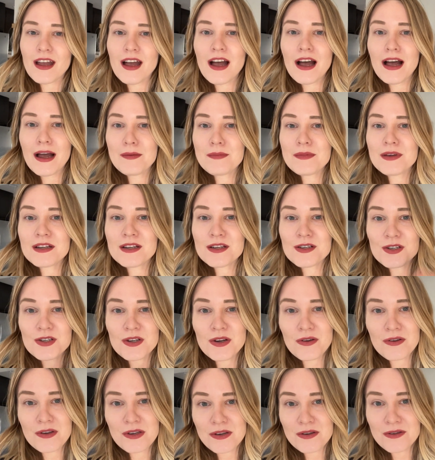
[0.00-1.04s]
I'm gonna
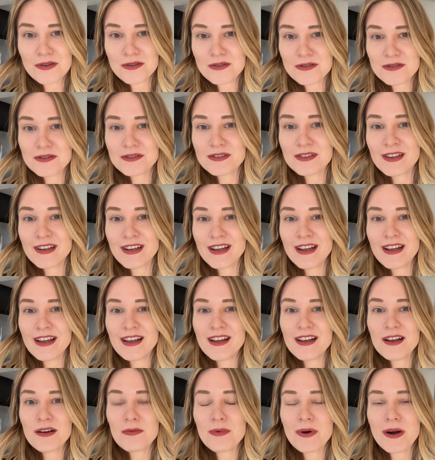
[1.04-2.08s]
show you
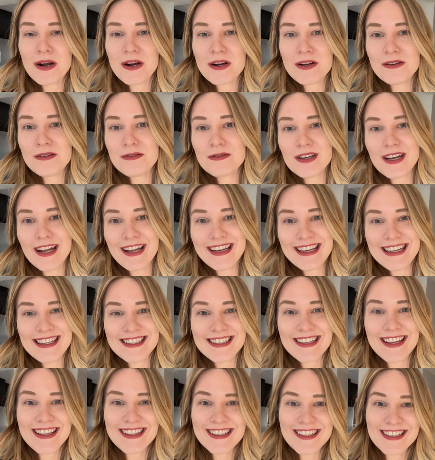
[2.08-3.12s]
what our new dining
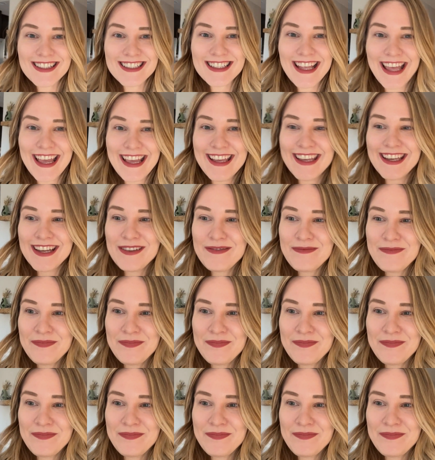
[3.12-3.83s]
set looks like.